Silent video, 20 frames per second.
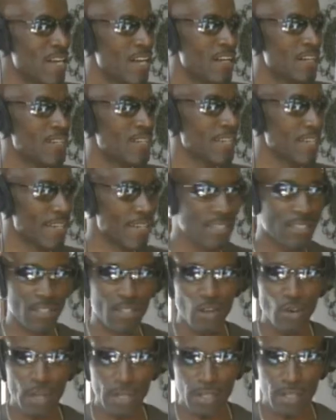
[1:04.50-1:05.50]
The ladies are
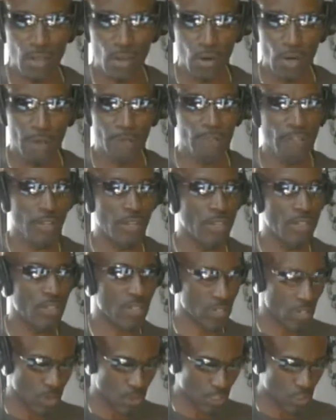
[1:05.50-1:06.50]
going to go up first.
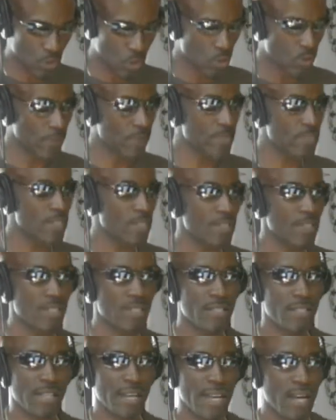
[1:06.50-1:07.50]
It's only two of us in
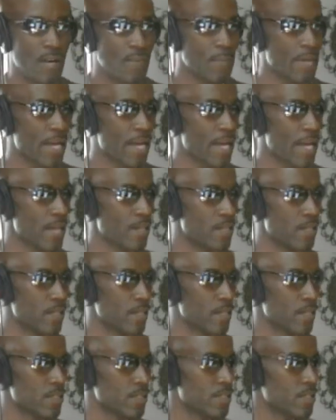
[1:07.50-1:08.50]
this camp, and
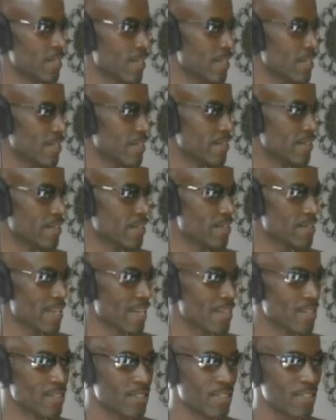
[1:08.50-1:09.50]
Jailynn is
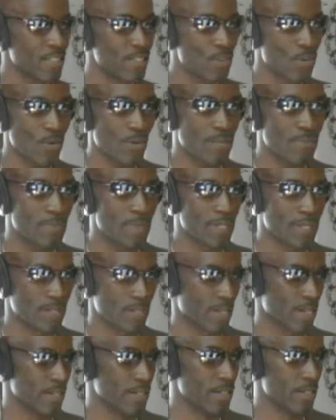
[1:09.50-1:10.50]
out of Detroit,
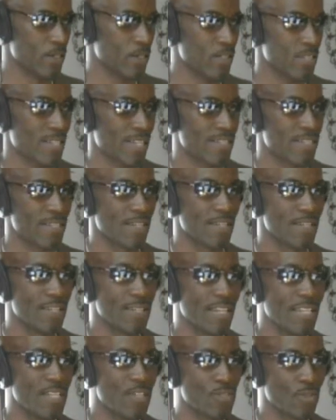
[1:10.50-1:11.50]
Michigan. Notice I
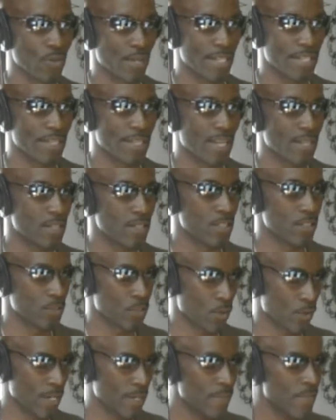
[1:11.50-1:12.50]
said Detroit, not
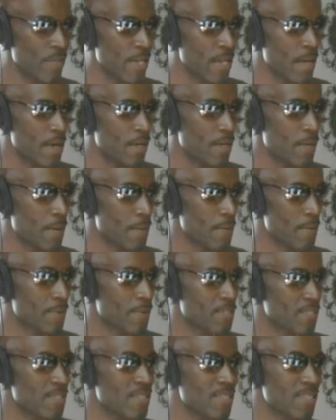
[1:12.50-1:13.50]
Detroit.
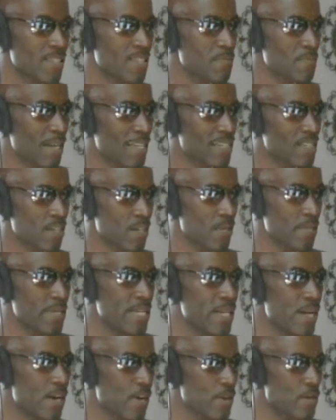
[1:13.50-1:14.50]
Yeah. She says, my
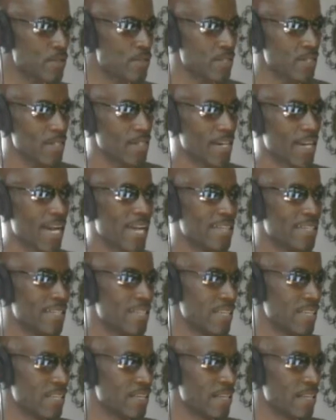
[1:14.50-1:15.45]
tummy hurts and I need